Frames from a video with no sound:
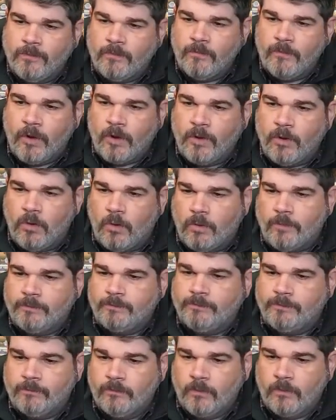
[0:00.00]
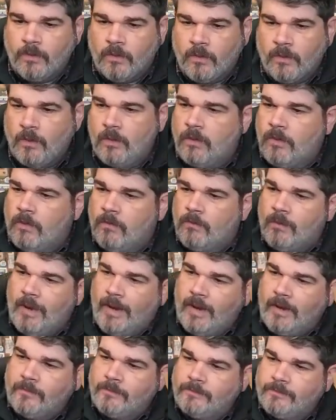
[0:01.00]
Very cool. All right.